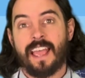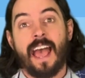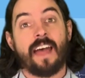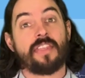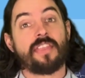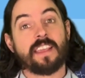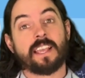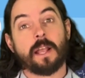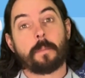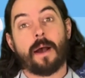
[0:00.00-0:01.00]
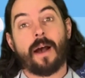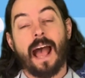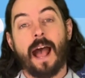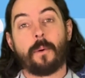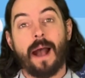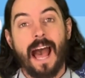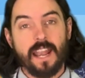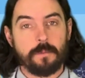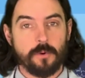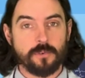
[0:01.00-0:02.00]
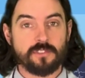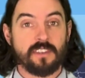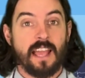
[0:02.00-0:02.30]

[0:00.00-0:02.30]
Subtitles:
and thinking about how animals